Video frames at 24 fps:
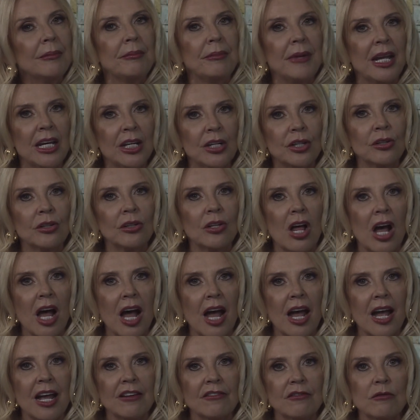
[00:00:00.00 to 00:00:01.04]
make your
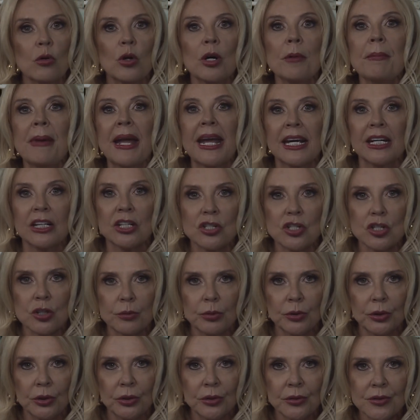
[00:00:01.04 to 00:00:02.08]
life more
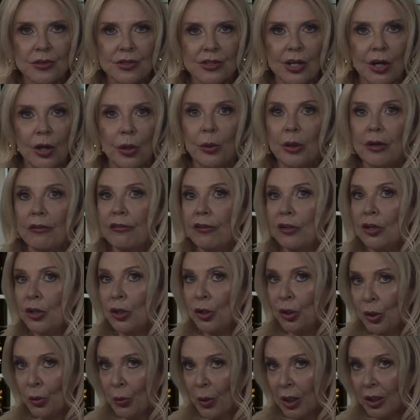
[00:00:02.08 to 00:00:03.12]
manageable. So if
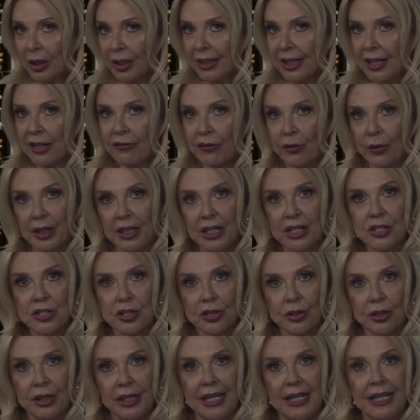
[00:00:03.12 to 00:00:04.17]
you are looking for an
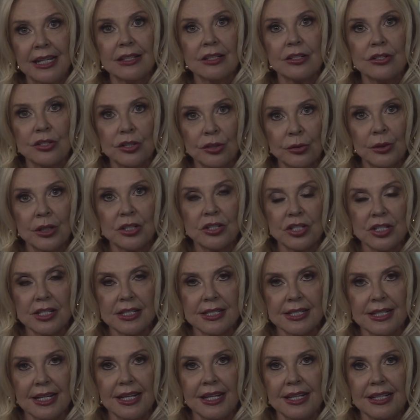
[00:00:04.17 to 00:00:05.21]
attorney, do what she
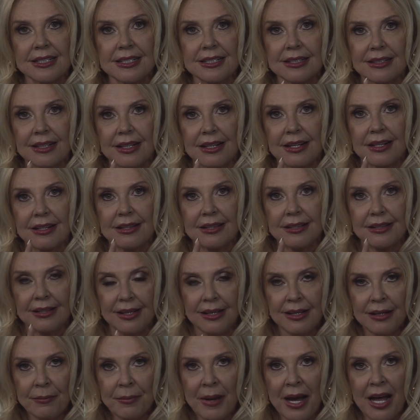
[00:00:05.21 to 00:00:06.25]
said.
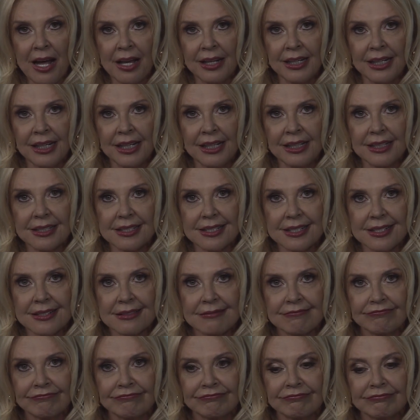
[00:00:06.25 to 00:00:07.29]
think about it,
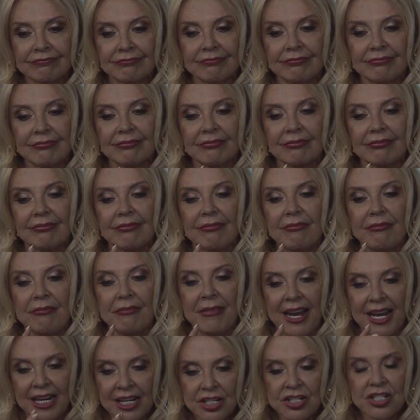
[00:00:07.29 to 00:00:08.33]

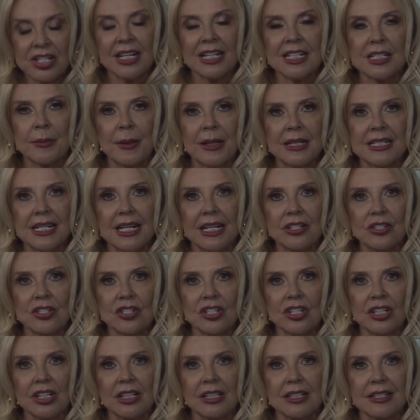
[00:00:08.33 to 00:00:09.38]
manage
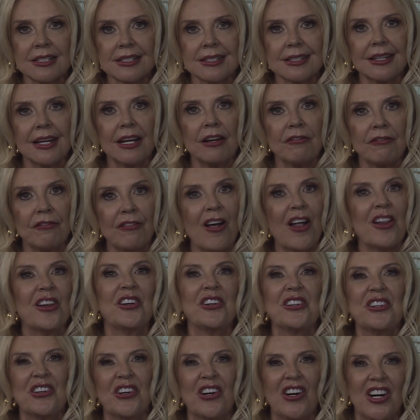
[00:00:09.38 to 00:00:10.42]
expectations, and follow
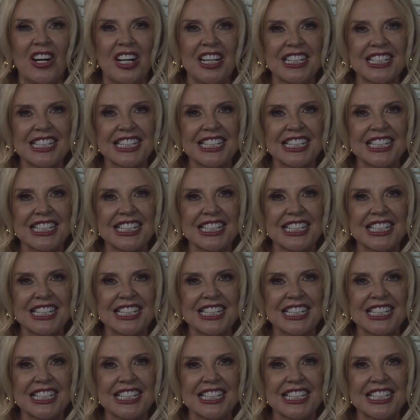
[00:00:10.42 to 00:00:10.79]
your heart.